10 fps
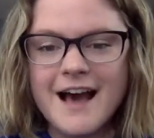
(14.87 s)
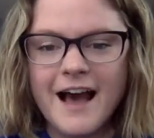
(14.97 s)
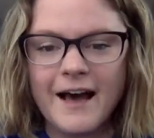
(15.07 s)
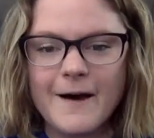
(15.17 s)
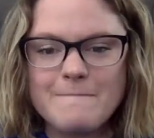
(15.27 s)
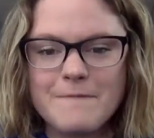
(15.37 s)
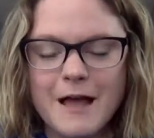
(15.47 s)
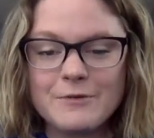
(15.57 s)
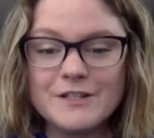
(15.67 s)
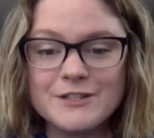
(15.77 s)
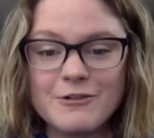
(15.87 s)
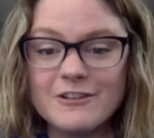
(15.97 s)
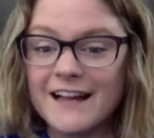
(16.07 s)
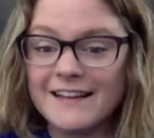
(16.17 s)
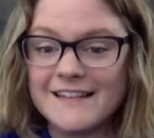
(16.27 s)
I was so
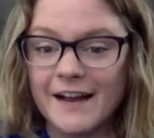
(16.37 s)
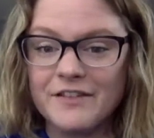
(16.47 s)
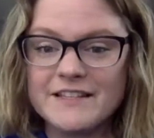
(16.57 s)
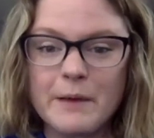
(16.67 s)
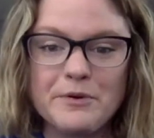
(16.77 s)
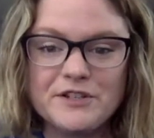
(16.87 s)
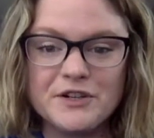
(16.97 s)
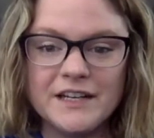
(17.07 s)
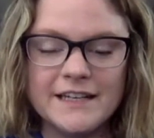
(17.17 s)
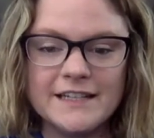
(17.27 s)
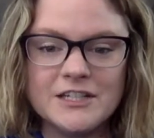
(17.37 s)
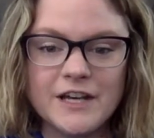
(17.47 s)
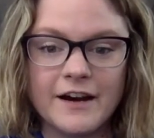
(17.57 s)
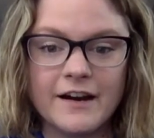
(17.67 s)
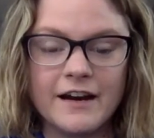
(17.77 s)
glad to have this opportunity to
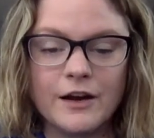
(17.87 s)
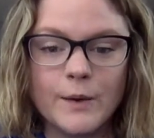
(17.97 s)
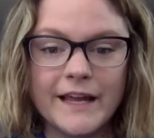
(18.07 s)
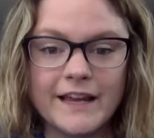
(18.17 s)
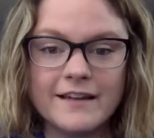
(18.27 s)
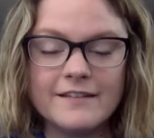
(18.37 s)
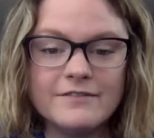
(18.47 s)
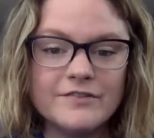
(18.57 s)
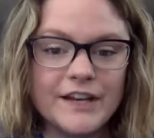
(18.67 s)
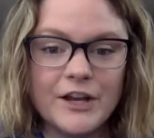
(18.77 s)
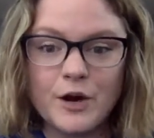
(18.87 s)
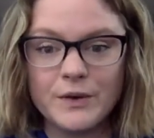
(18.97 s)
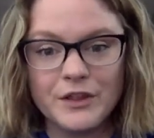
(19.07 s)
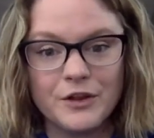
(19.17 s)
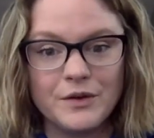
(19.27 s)
share a quick video
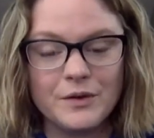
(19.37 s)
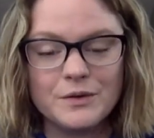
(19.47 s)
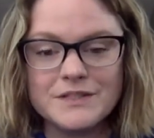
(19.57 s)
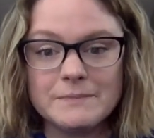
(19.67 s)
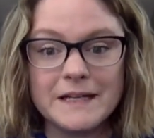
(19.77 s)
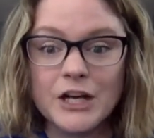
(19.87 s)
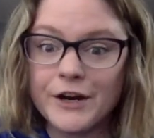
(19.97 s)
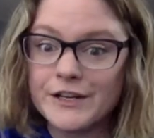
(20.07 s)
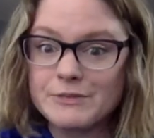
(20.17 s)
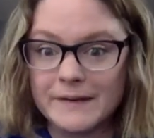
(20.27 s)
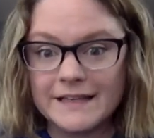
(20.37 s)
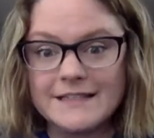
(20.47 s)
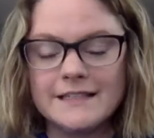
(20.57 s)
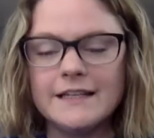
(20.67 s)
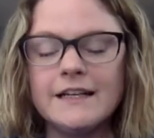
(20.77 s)
with you, some
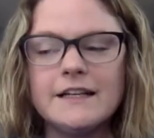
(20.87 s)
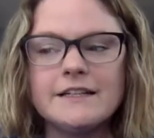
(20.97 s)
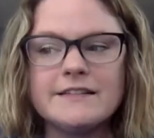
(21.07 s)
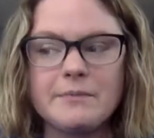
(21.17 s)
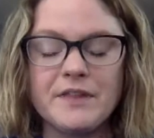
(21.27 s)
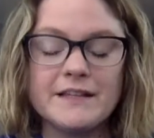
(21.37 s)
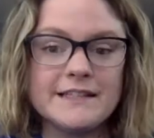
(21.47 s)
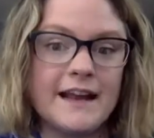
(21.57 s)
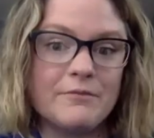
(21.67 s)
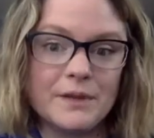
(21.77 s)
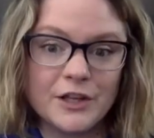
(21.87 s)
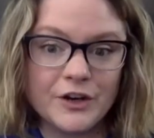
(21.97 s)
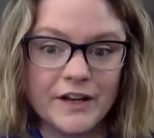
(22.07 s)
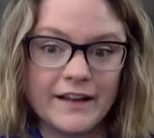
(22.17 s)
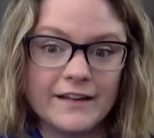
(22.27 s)
encouragement, some things that I've been
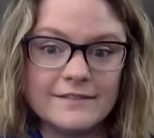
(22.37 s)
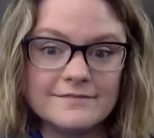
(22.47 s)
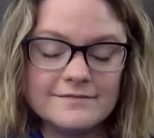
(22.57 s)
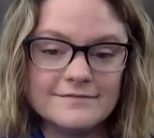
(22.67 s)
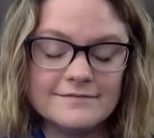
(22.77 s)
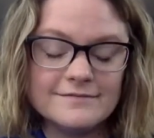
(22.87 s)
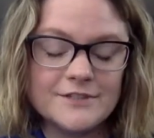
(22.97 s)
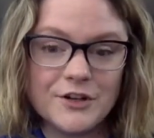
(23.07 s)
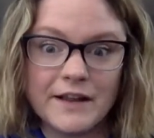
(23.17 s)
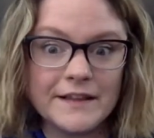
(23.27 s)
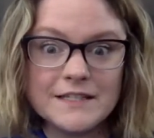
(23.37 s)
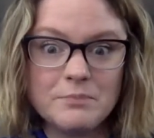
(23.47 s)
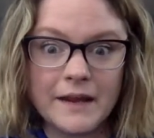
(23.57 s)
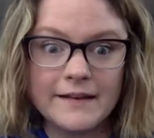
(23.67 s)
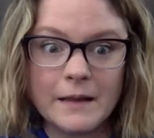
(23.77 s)
learning during this
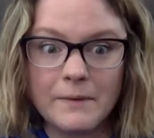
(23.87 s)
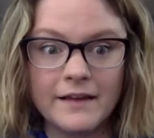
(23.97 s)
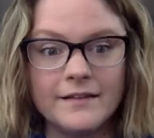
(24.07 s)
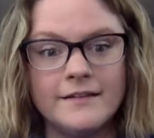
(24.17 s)
pandemic,